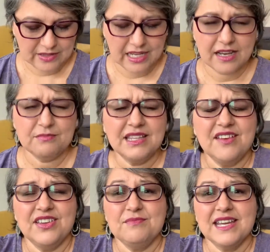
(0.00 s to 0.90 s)
like, I'm
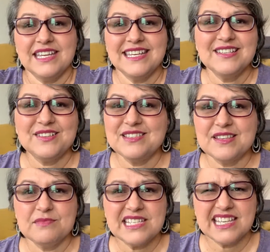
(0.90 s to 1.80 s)
loving my Kindle. And
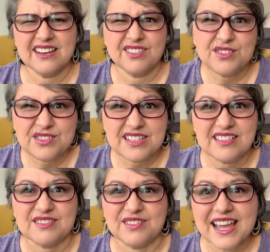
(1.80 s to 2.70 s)
somebody said, are those still
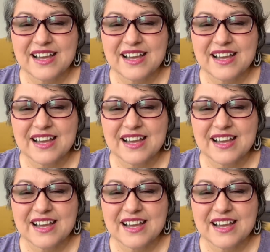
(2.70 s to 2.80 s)
around?